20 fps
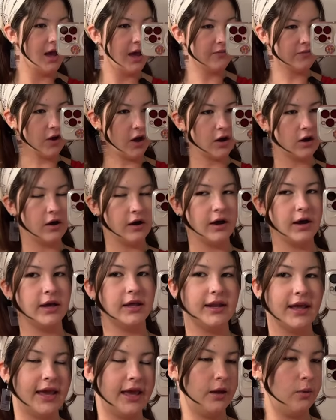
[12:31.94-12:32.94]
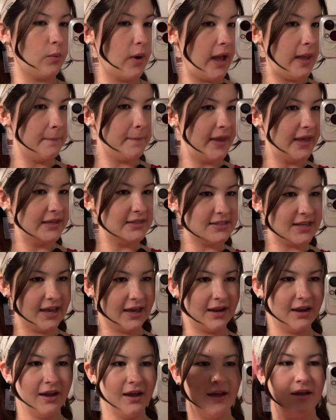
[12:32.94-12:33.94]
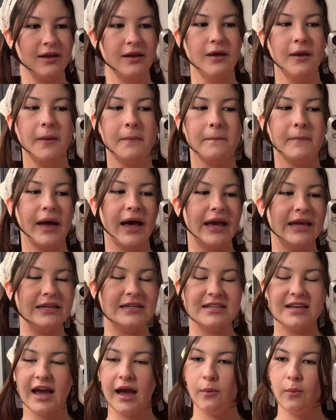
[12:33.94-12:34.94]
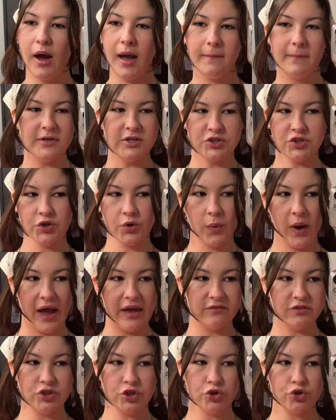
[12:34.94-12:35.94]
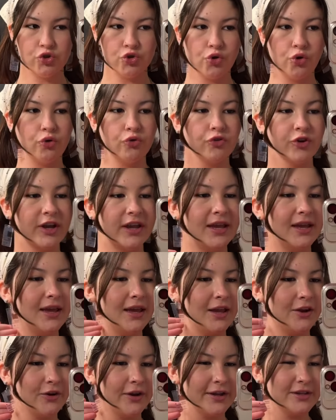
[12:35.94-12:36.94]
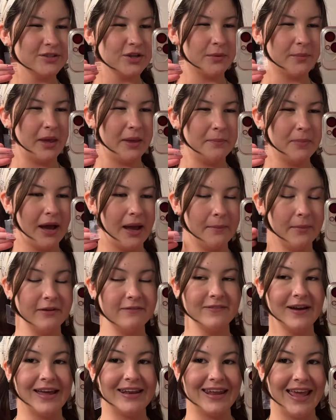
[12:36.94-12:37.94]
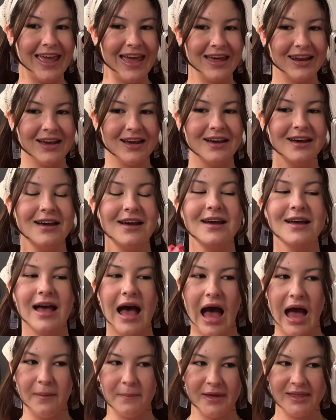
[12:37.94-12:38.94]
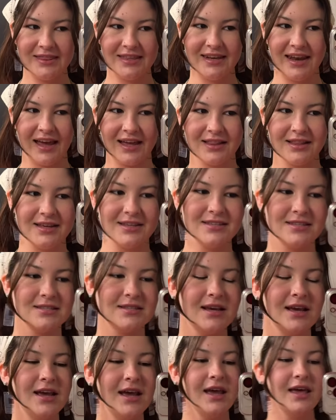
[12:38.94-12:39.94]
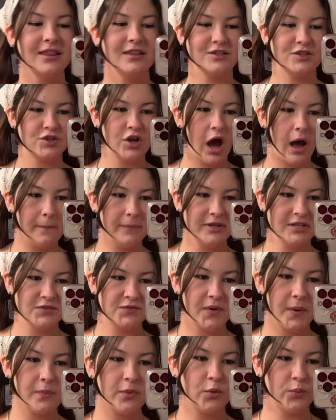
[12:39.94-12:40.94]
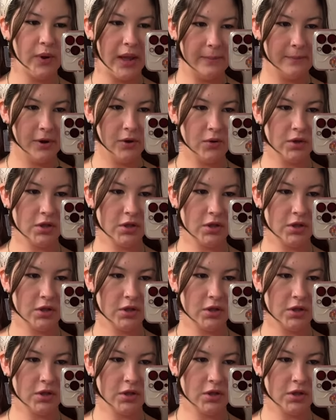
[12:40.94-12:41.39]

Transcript: I've got on a white bandana, my DIY Mr. Wives jewelry. Earrings are made by my friend Anna. I made the necklace. This top is from the Rainbow